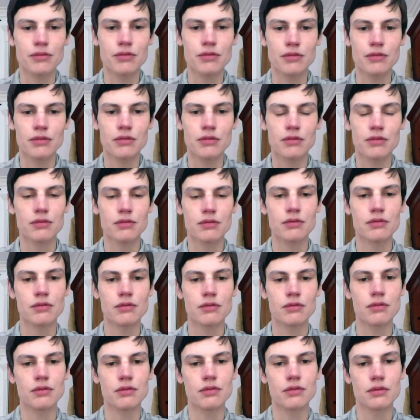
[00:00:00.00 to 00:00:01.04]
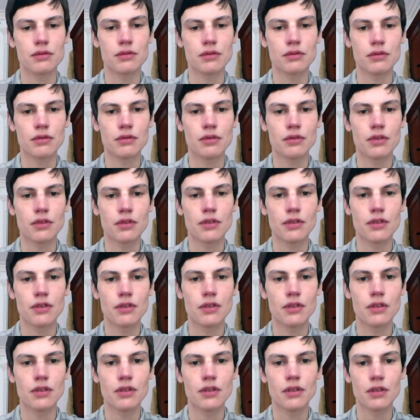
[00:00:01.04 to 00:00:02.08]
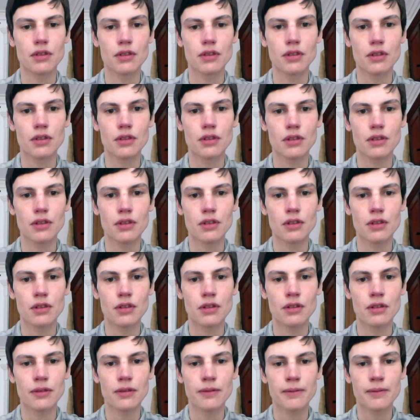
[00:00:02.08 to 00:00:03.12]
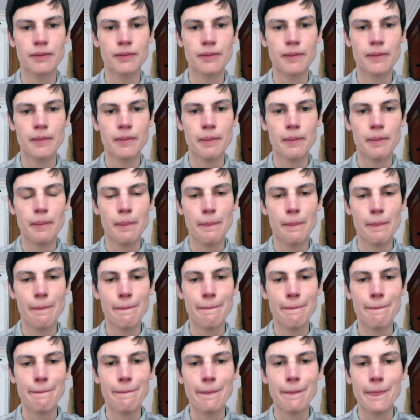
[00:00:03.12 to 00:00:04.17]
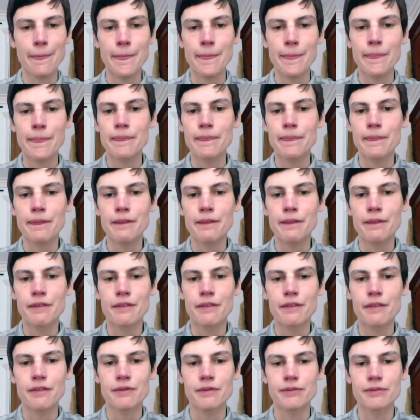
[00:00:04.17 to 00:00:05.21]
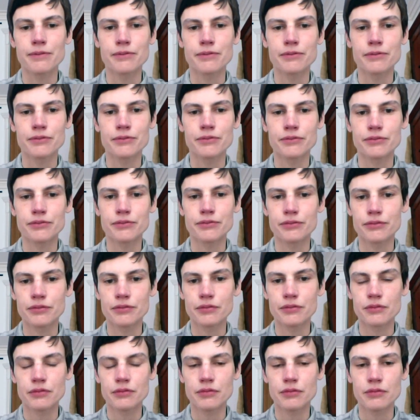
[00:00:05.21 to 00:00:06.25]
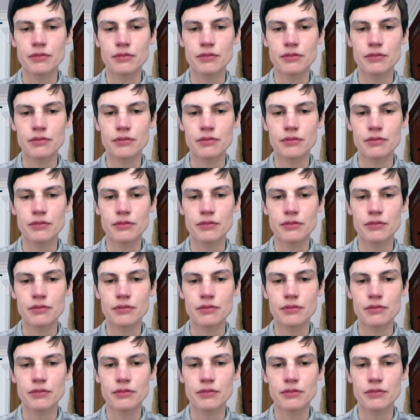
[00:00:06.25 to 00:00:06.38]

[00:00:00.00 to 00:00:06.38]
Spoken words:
(not speaking)